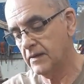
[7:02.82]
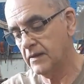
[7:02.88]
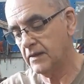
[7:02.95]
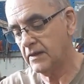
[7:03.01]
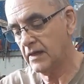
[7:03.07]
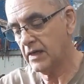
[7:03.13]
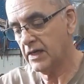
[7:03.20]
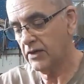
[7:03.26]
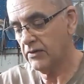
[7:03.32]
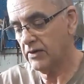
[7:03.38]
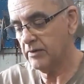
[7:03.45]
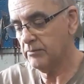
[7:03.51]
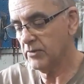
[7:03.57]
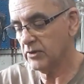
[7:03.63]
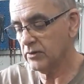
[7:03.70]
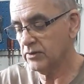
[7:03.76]
In higher
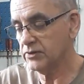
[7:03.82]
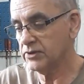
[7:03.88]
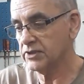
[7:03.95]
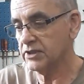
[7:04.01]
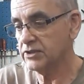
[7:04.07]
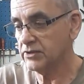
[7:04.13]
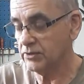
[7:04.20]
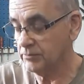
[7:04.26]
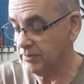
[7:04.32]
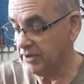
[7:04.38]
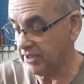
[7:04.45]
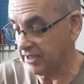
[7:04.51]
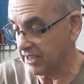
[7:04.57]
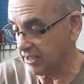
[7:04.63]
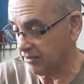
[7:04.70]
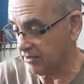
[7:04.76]
end models, this could be
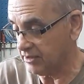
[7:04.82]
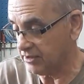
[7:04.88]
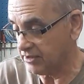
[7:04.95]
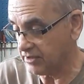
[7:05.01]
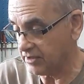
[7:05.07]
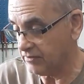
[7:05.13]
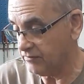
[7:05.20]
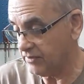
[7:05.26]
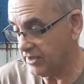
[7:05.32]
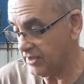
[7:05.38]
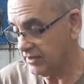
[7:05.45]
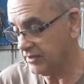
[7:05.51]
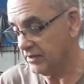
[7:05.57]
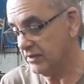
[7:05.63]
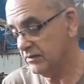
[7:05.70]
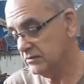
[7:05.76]
a catalytic
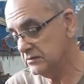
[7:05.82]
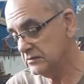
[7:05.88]
converter,